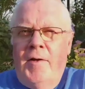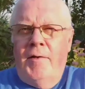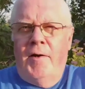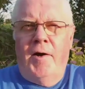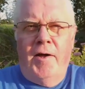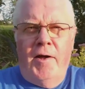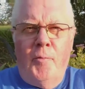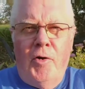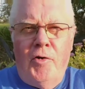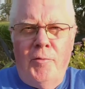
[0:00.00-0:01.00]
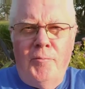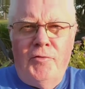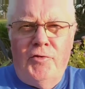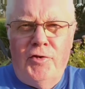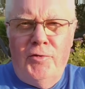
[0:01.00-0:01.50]
Hi, and welcome
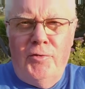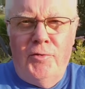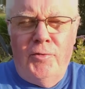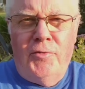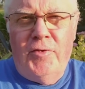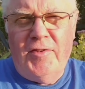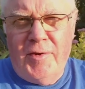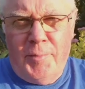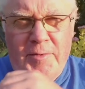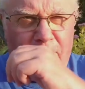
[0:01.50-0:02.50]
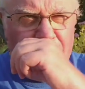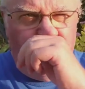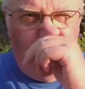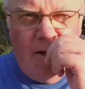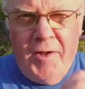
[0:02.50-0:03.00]
to this
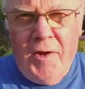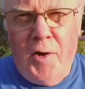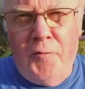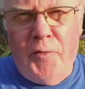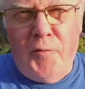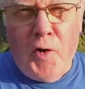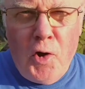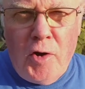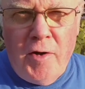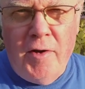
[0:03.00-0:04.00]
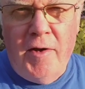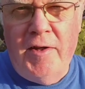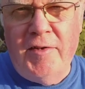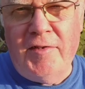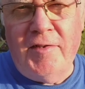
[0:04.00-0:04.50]
episode of the vlog.
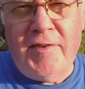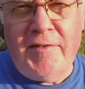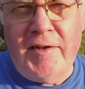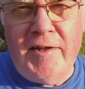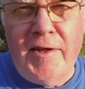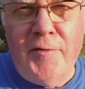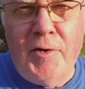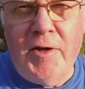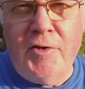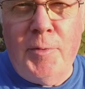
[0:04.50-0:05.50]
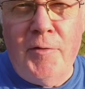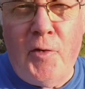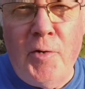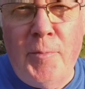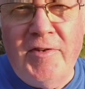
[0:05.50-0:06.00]
It's a Saturday evening. It's been a
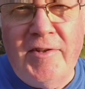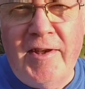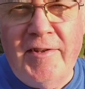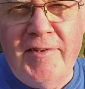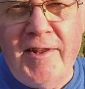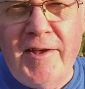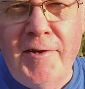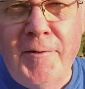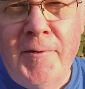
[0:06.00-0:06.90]
very busy day today.